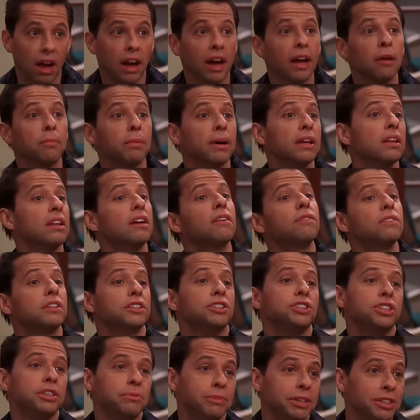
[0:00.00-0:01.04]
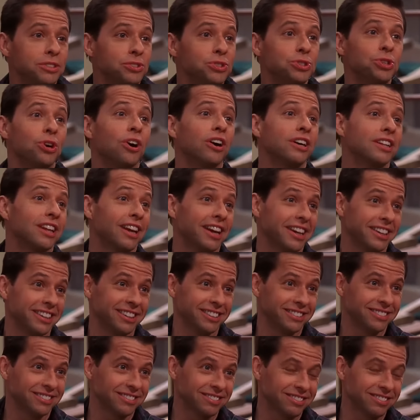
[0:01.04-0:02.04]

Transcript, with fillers: Uh, and by lovely, she means dog-like.